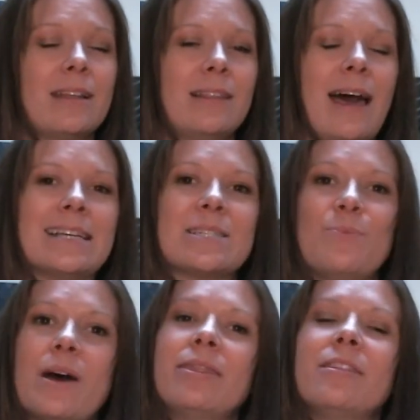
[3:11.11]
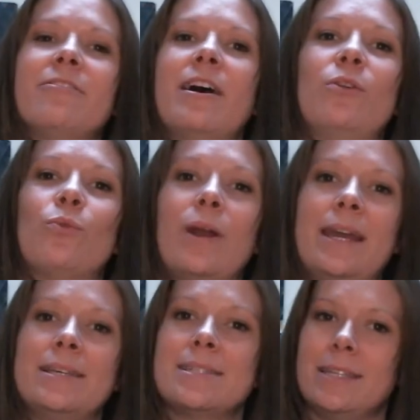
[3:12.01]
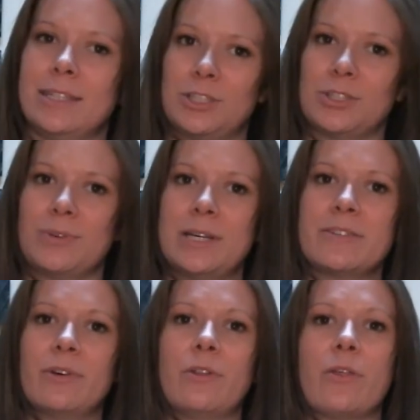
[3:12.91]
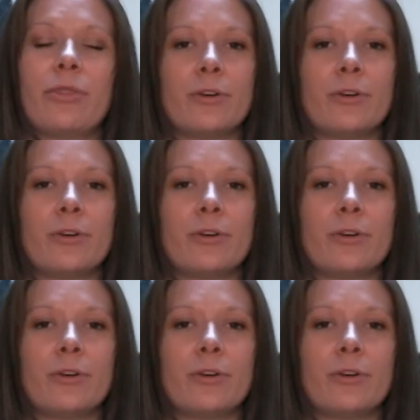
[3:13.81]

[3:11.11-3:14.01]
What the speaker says: Last month, the Fed raised the interest rates for the